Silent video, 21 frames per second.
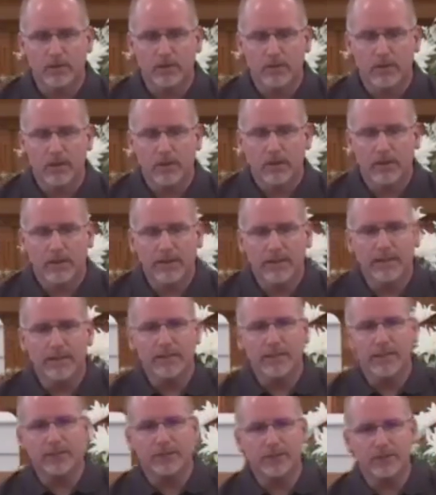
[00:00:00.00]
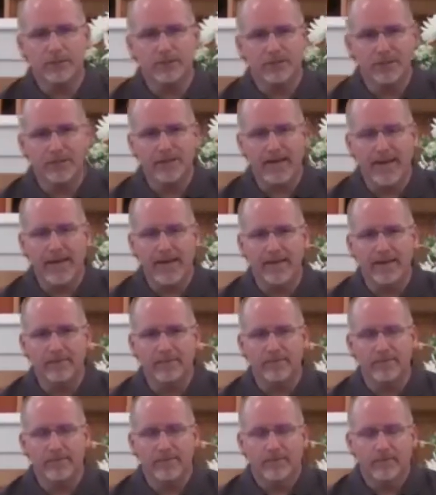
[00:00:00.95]
In addition to that,
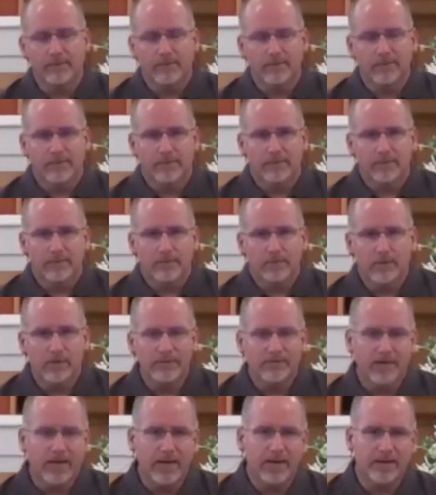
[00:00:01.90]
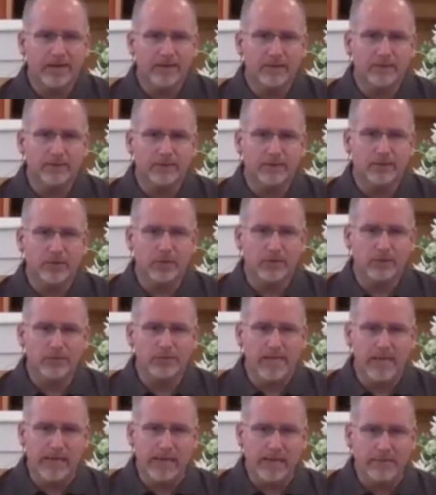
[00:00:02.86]
we've kind of slowed
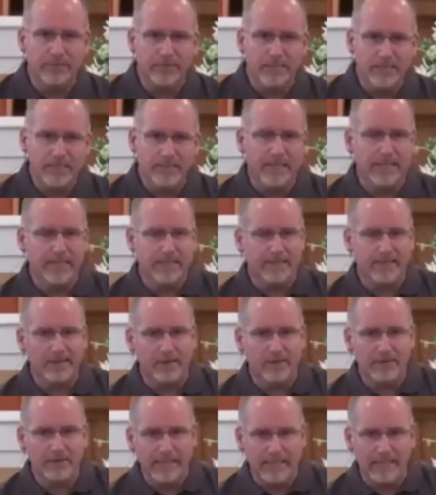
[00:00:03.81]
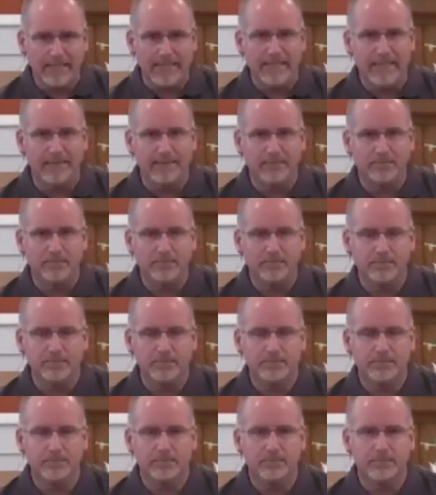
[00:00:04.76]
down and taken our time
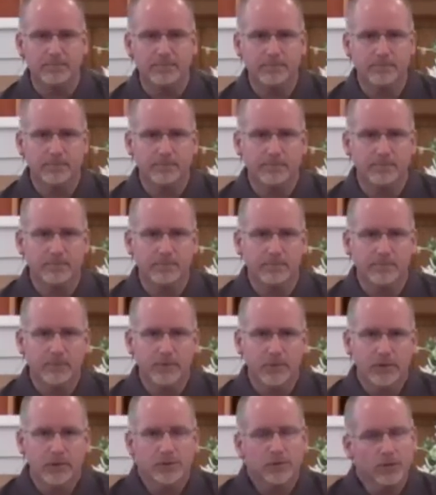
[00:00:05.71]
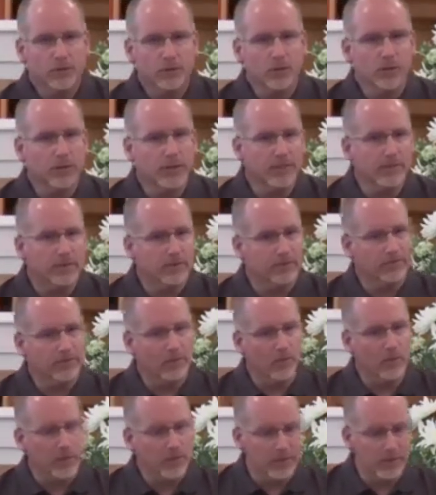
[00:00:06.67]
to look at the
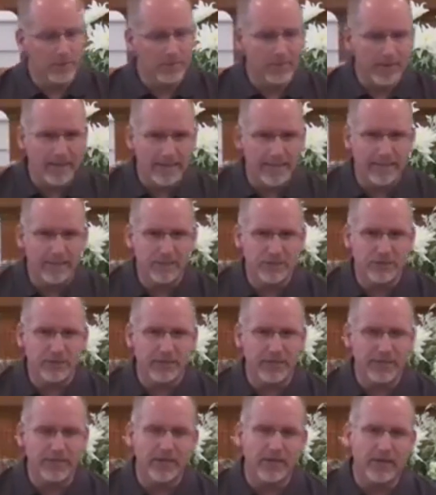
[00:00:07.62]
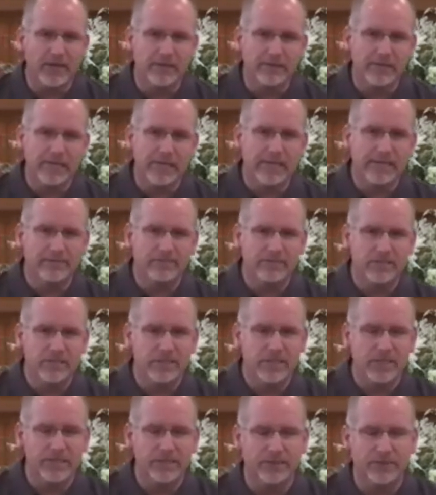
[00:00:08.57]
four commands that God gave
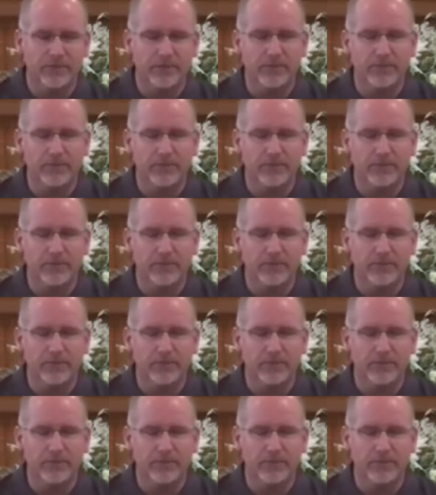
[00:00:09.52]
Ezekiel.